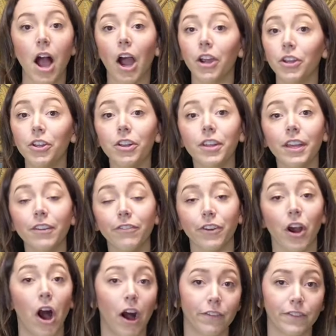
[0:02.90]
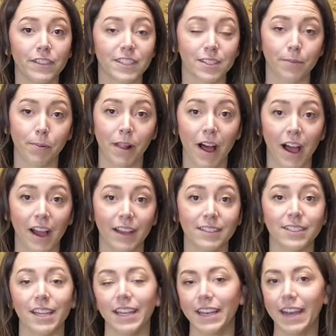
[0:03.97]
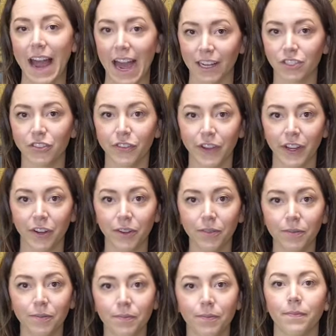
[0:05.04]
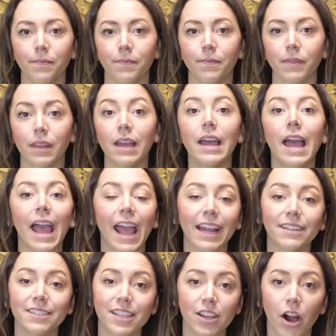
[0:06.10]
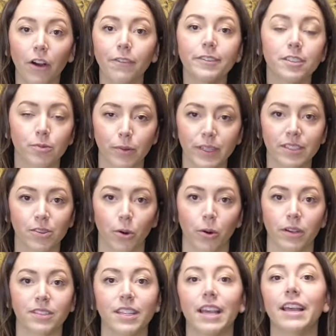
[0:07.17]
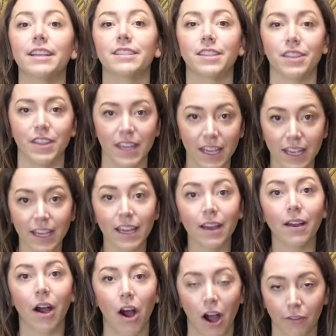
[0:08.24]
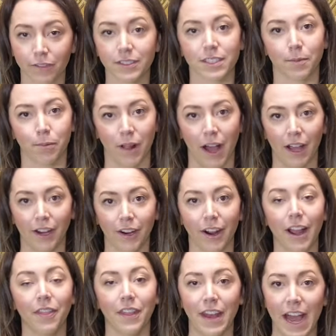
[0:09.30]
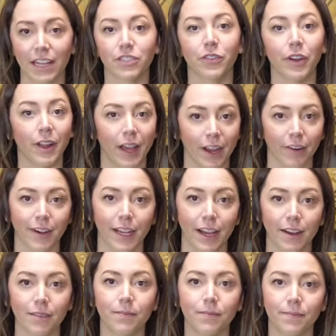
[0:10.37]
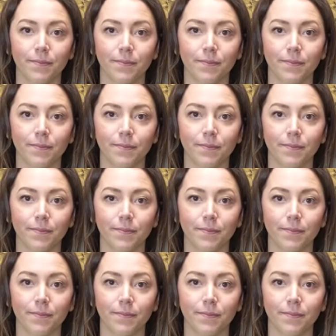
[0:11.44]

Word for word: Are you looking for office supplies in Nashville? A to Z Office Resource is the office supplier in the Nashville area.